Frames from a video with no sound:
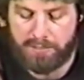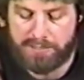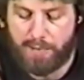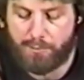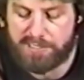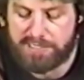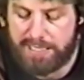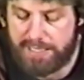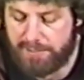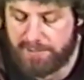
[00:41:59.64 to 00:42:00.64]
As I was
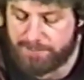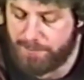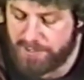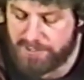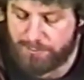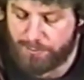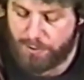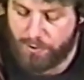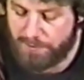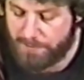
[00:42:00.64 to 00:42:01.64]
studying his precious
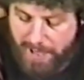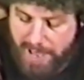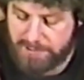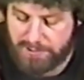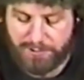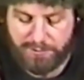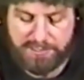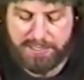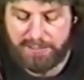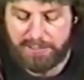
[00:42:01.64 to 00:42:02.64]
word over the past year, it
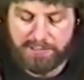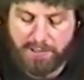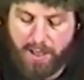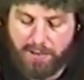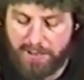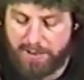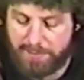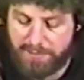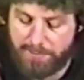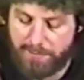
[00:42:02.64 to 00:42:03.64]
suddenly dawned on
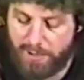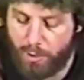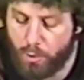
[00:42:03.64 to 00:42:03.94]
me that my